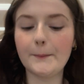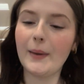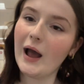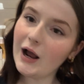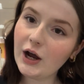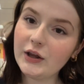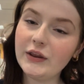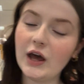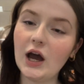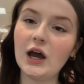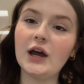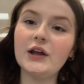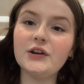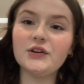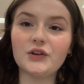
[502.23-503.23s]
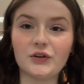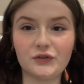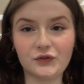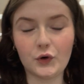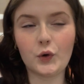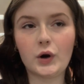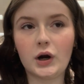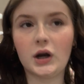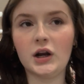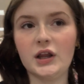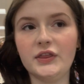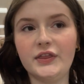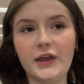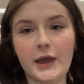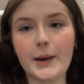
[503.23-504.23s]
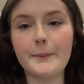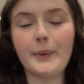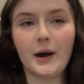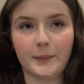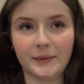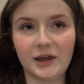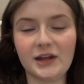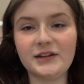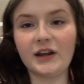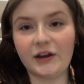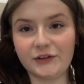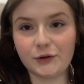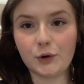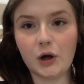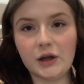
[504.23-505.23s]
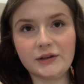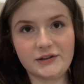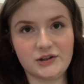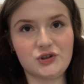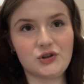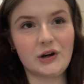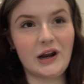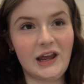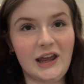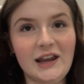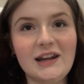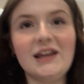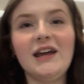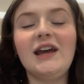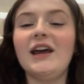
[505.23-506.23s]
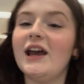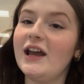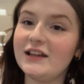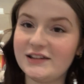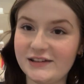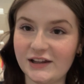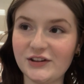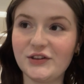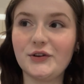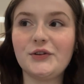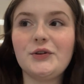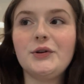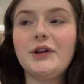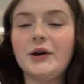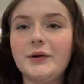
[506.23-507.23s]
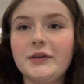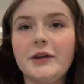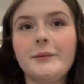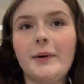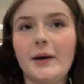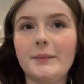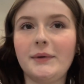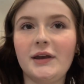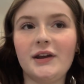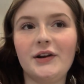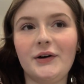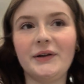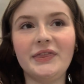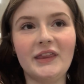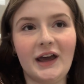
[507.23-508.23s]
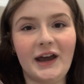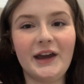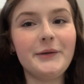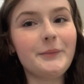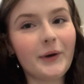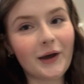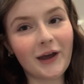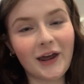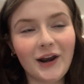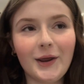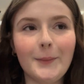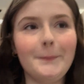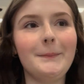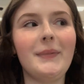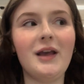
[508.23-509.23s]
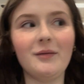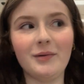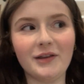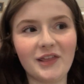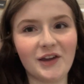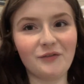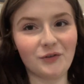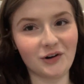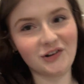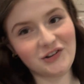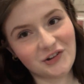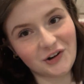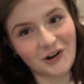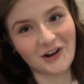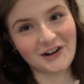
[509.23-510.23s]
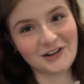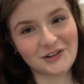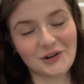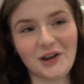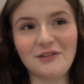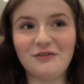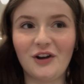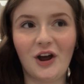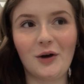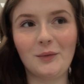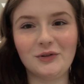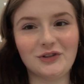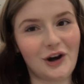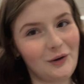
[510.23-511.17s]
Back on the hunt for the pumpkin Tazo concentrate. It says they're sold out in the pumpkin online, but maybe they've restocked. If not, we'll try